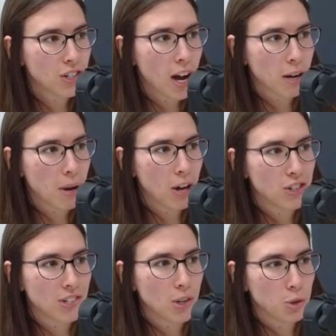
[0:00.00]
talk about
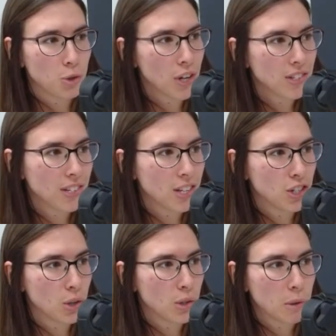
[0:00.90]
just social justice
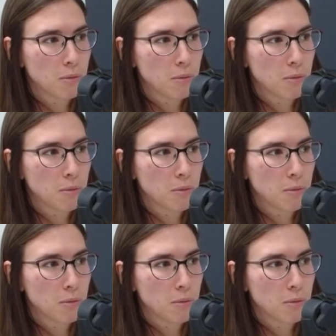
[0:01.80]
issues,